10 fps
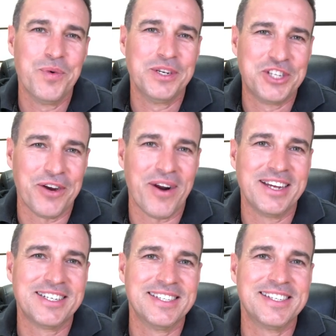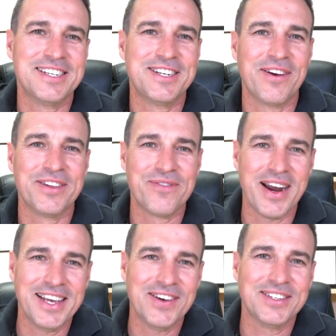generations sharing the
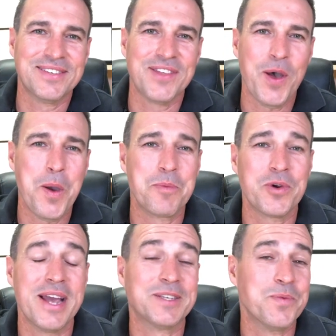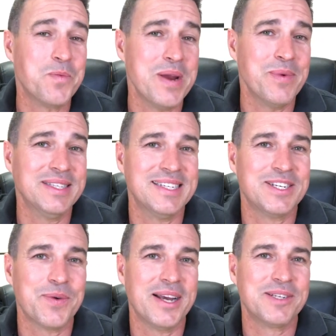running costs of the home creates a win-win
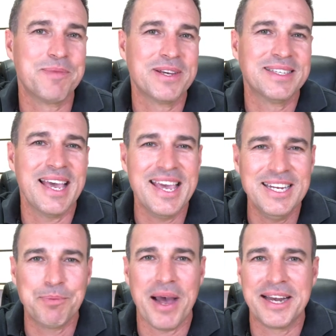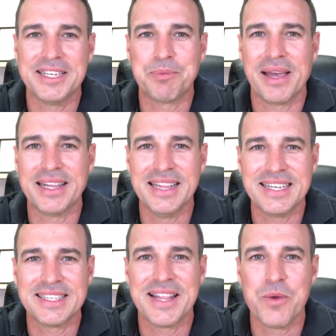situation because each party is paying
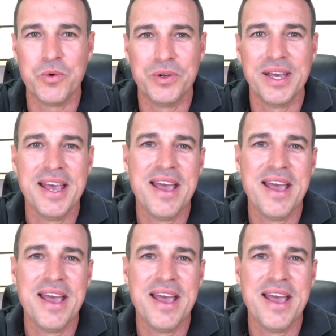less than they would